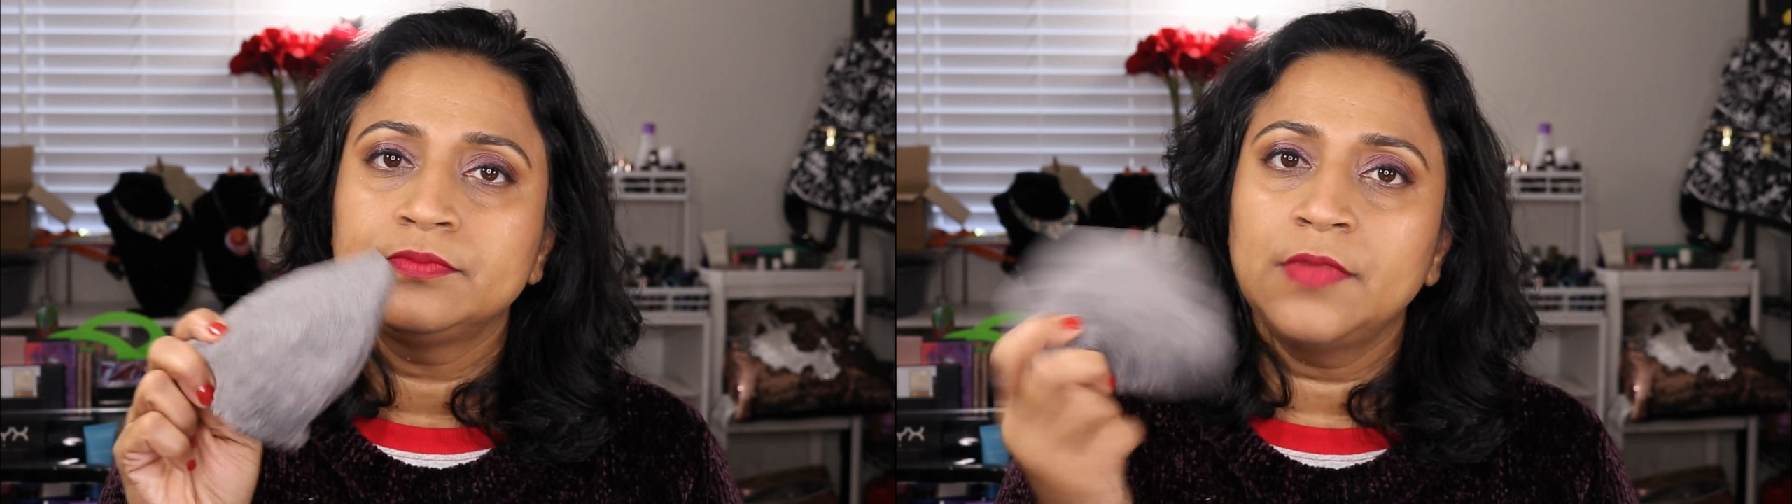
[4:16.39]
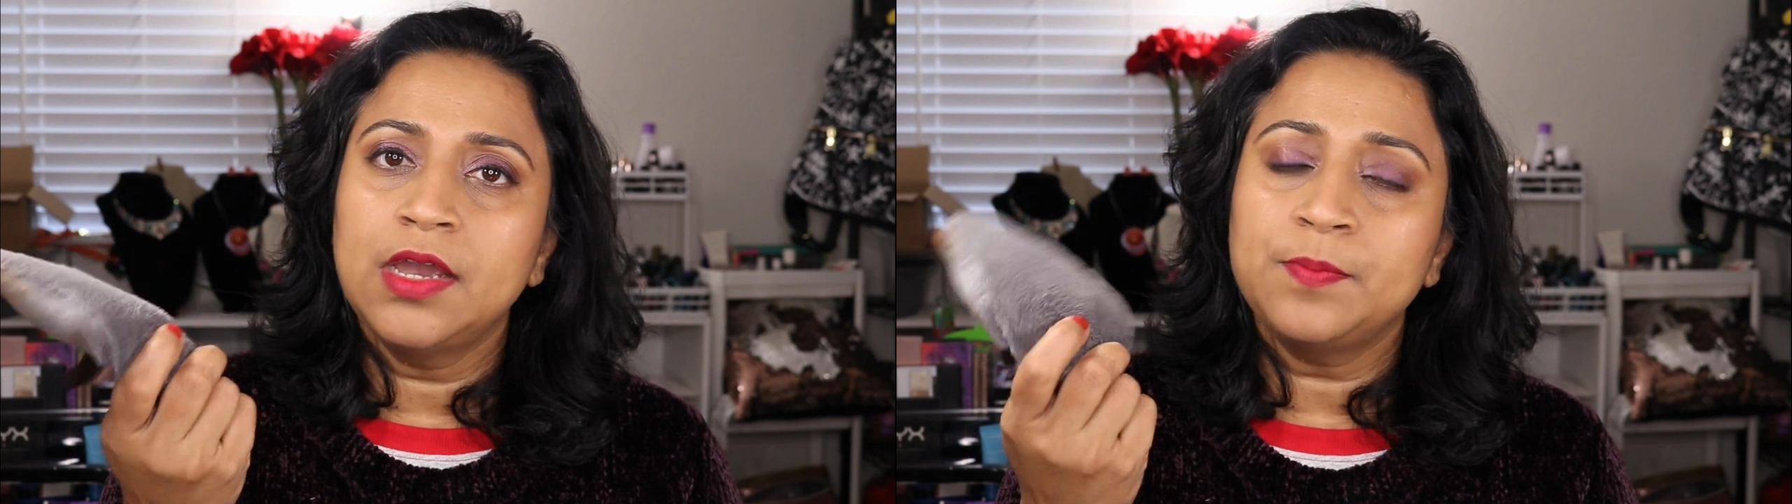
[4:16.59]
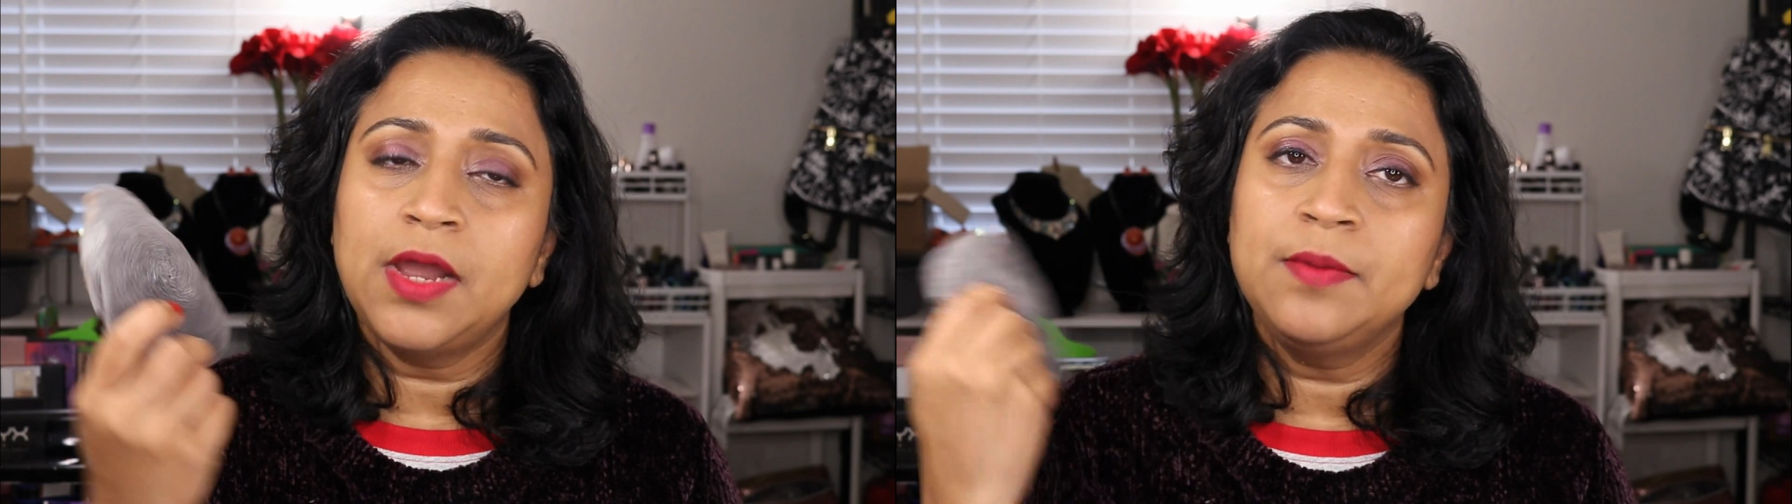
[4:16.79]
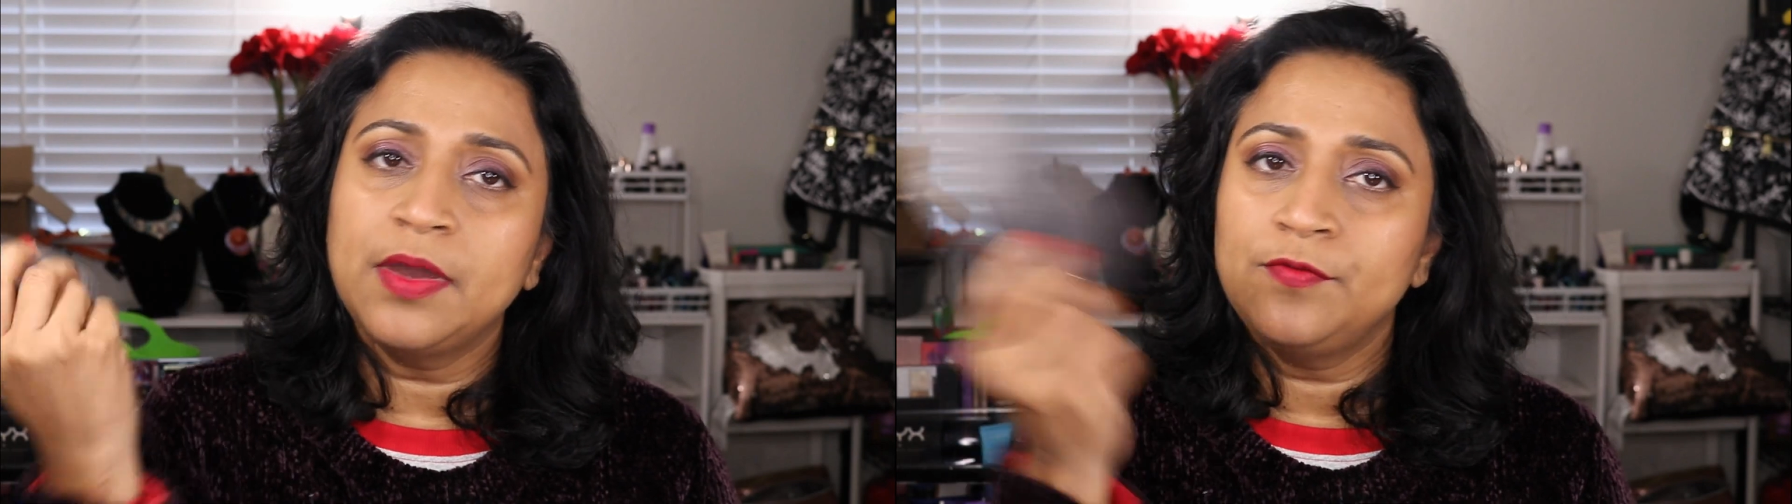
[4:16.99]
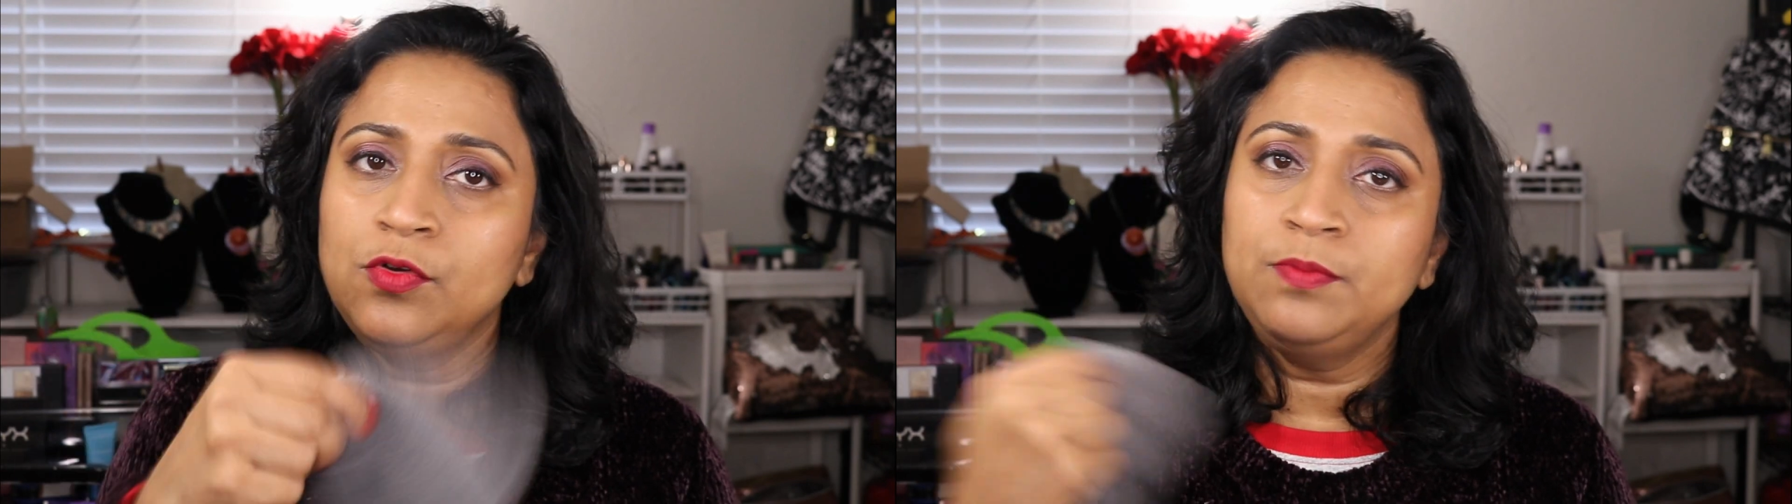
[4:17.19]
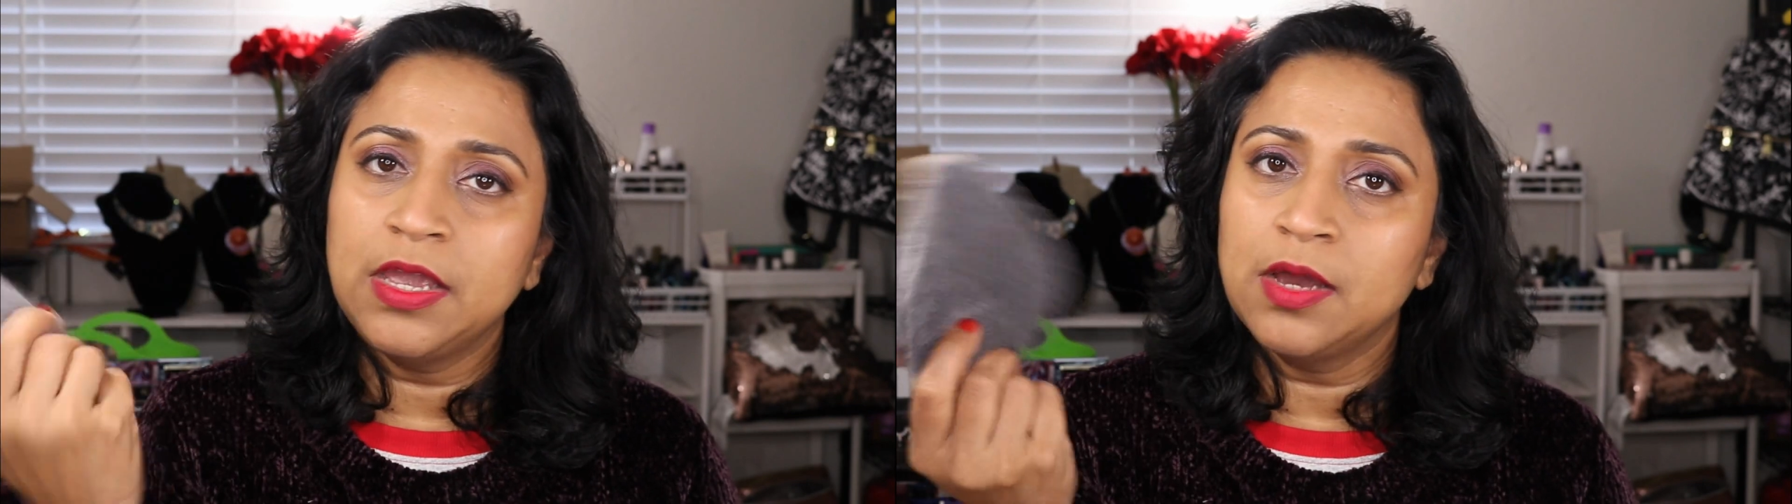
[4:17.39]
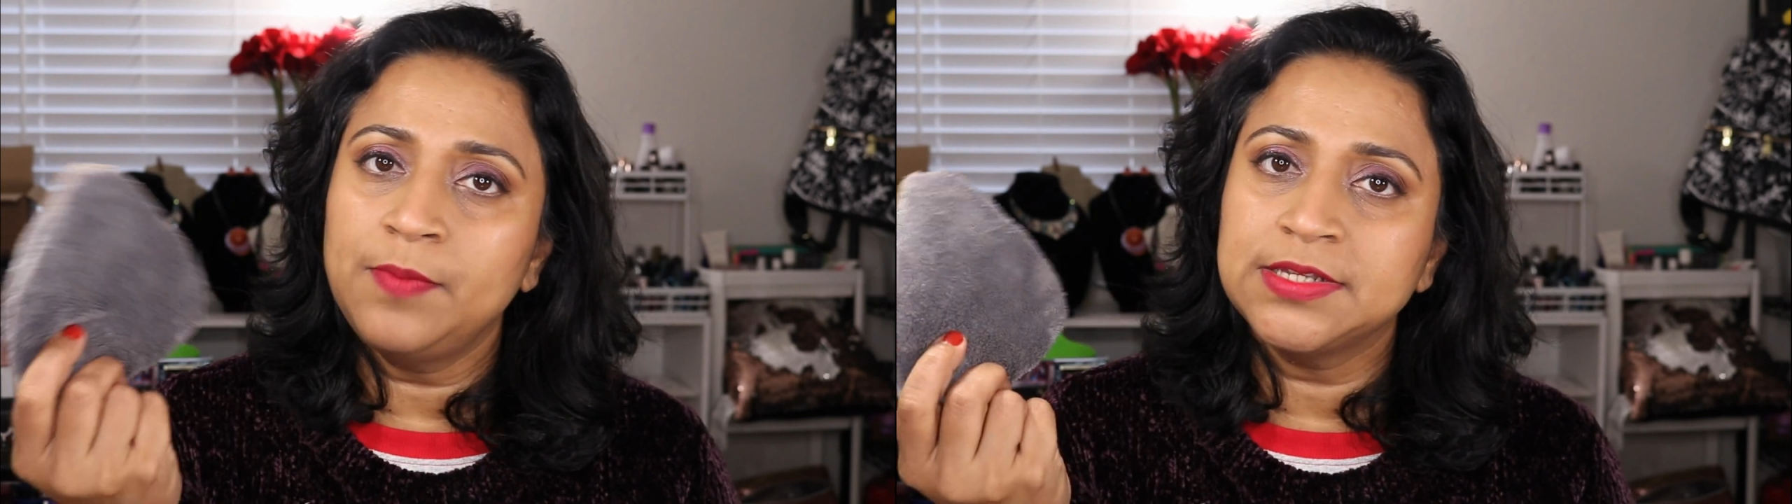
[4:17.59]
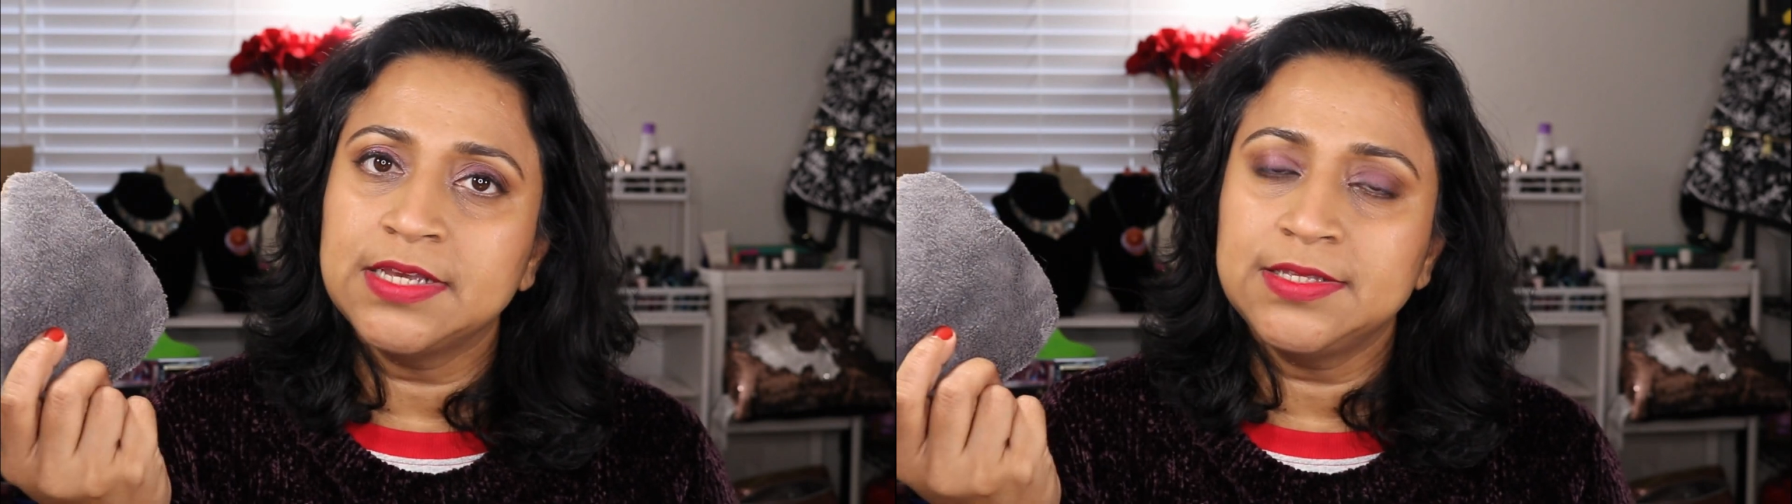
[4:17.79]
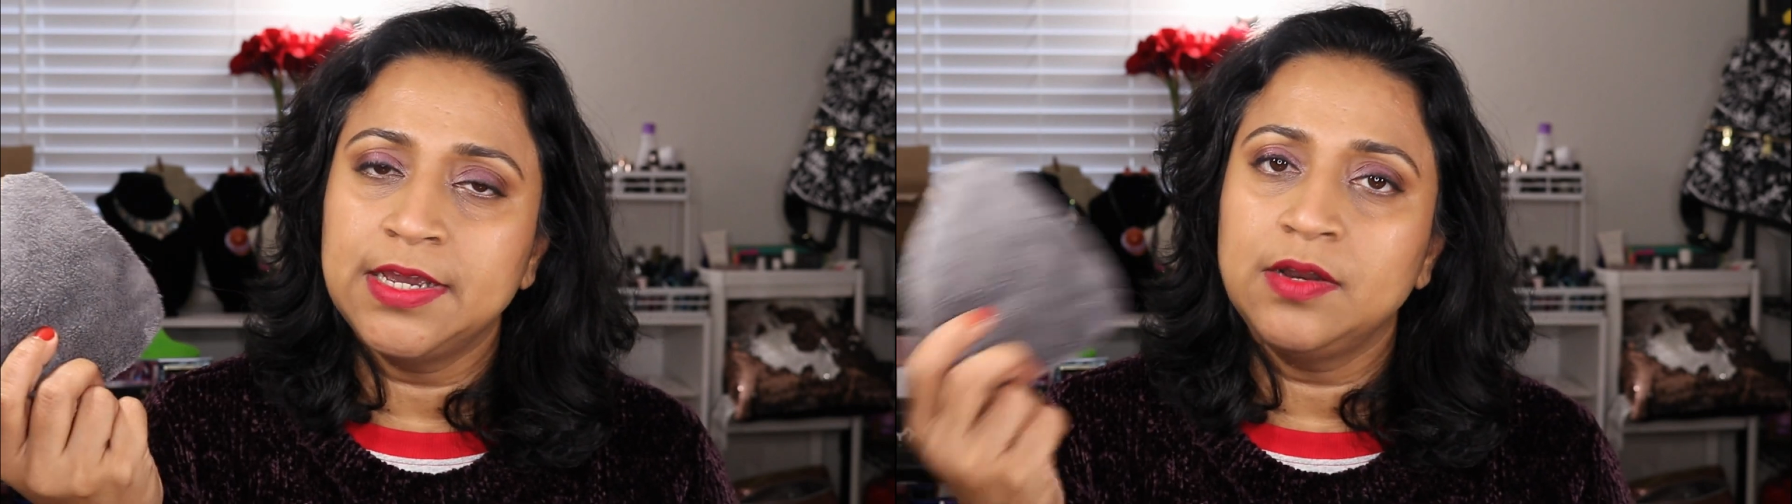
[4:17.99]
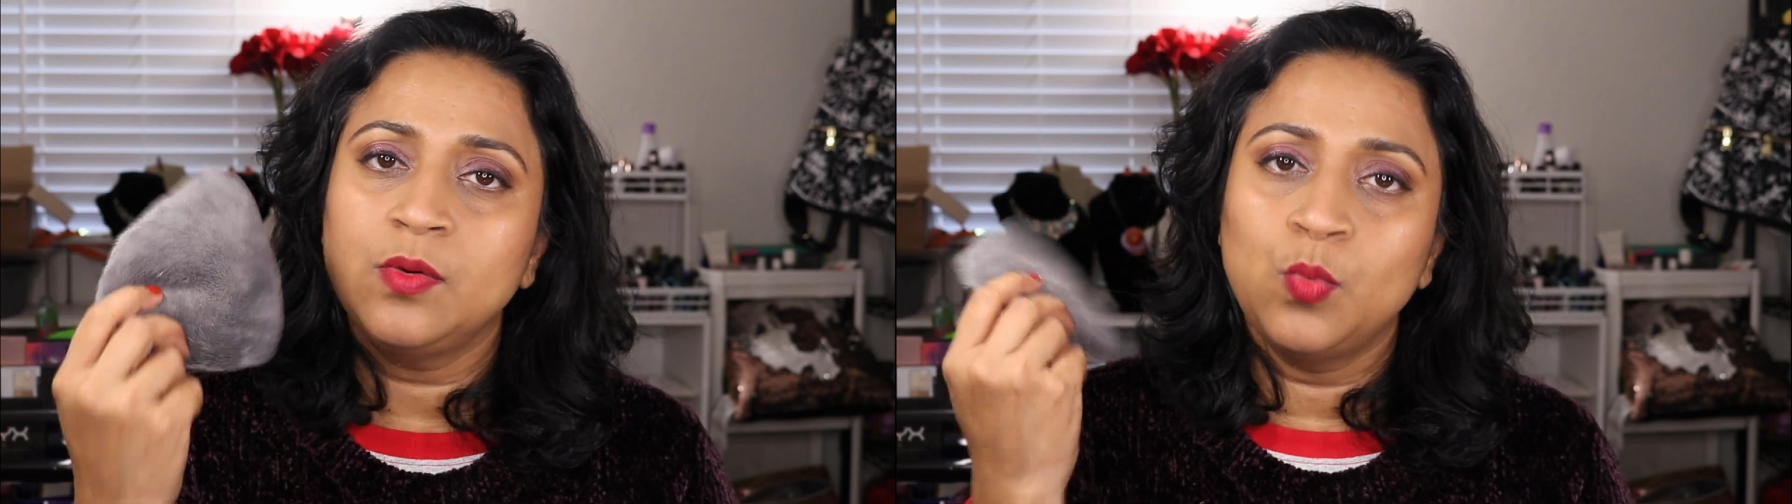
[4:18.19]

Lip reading: I applied my full makeup, as I said,